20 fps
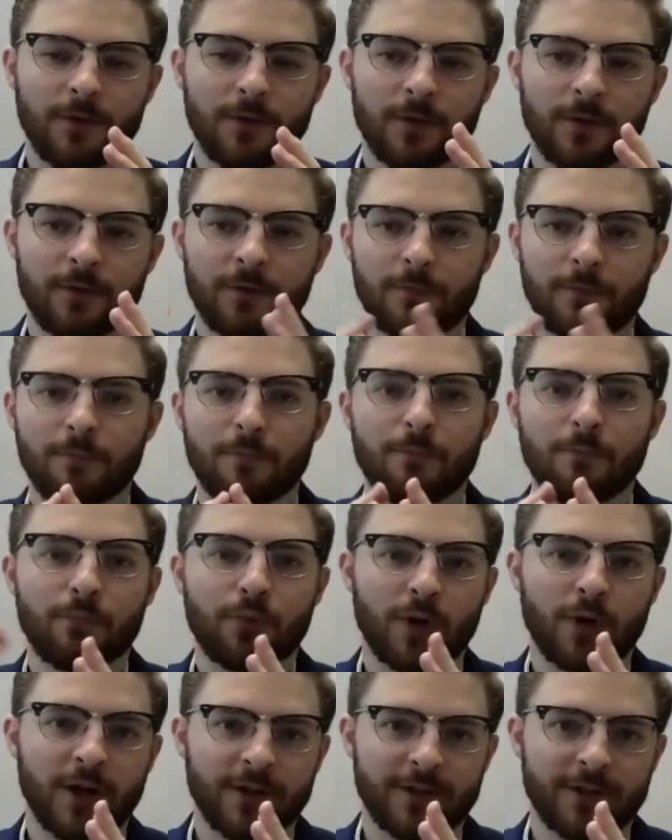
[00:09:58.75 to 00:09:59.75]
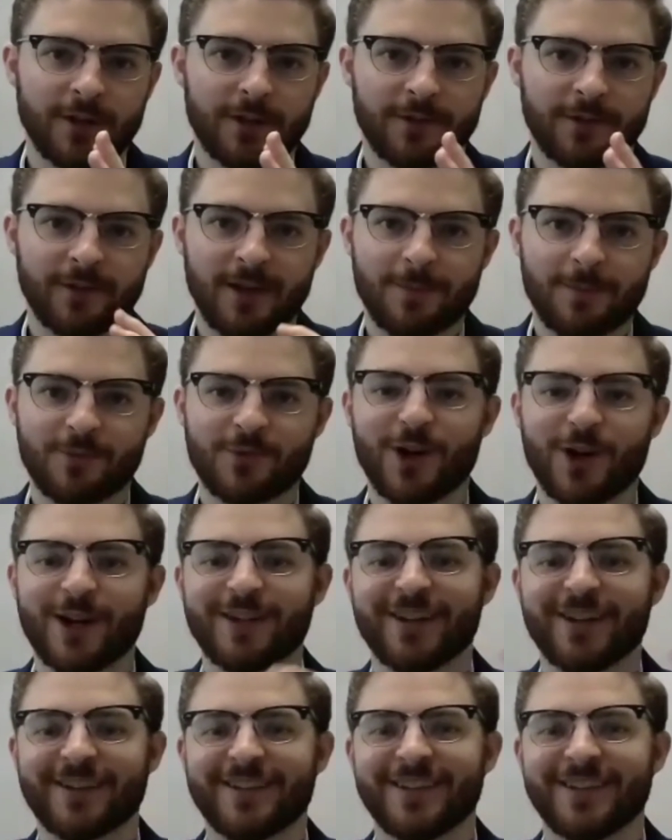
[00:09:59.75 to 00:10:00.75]
this process that I'm
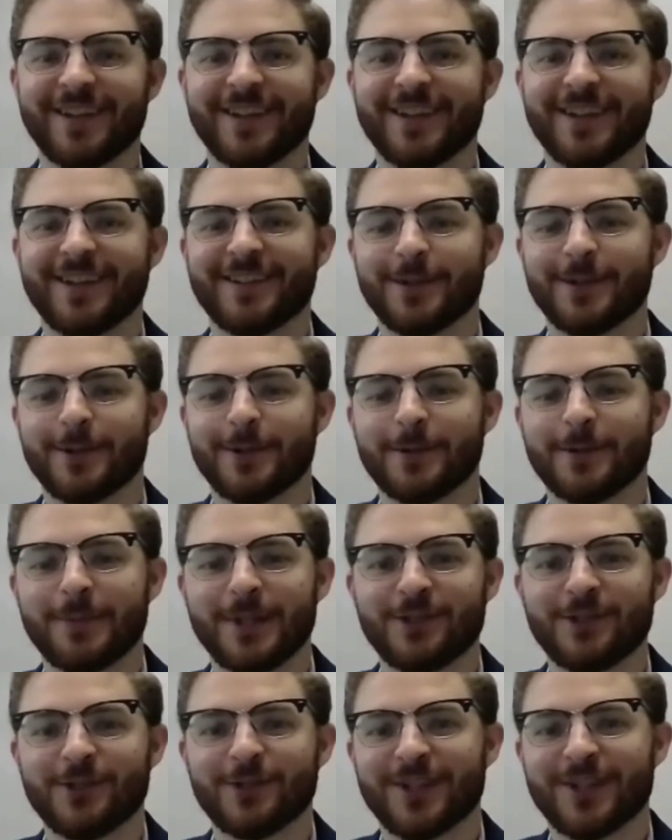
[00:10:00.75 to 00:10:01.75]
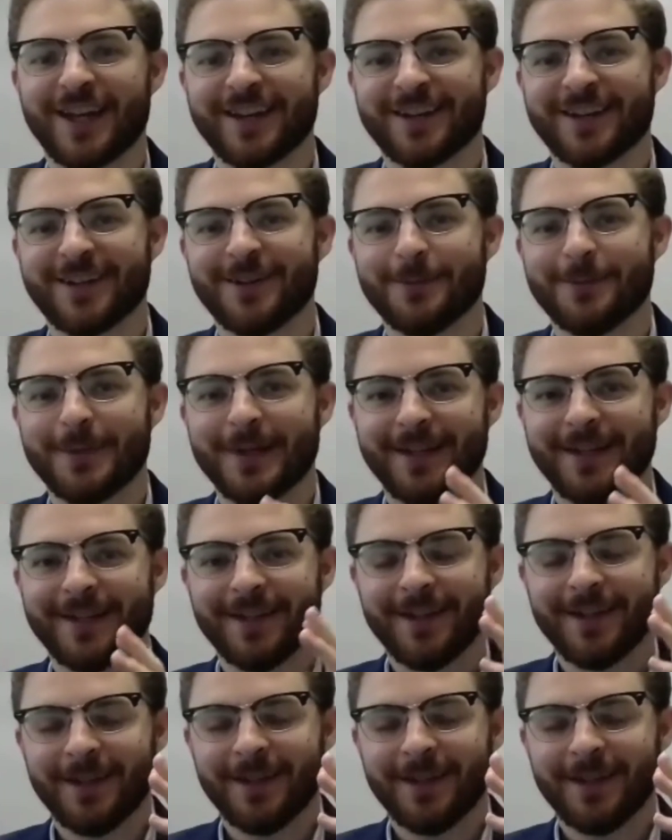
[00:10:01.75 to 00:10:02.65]
trying not to get into, it'd be too technical, but